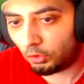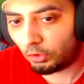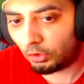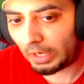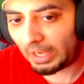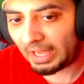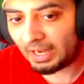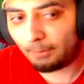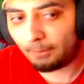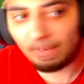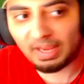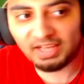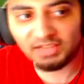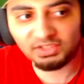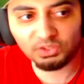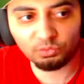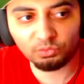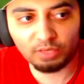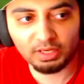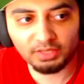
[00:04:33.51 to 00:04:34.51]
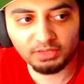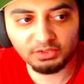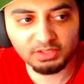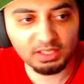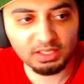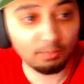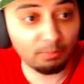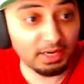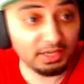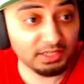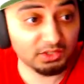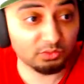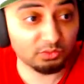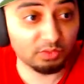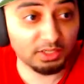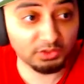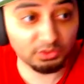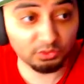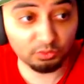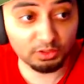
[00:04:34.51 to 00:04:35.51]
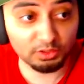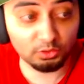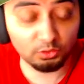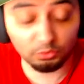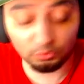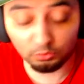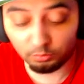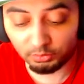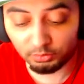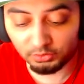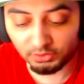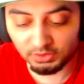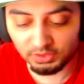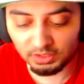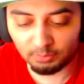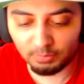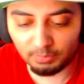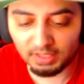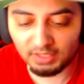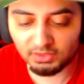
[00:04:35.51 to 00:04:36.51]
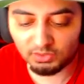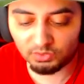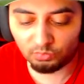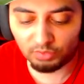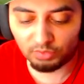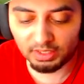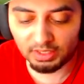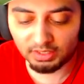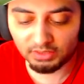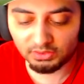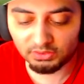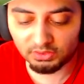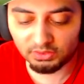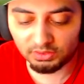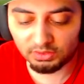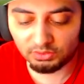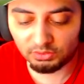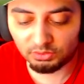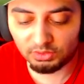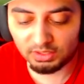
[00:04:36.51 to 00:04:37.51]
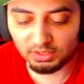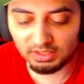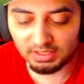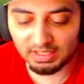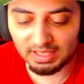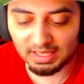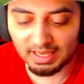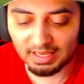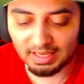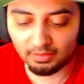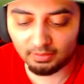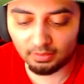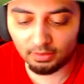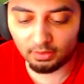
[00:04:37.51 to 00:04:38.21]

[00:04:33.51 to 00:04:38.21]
and amazing rares. The amazing rares are really cool because the amazing rares you can get.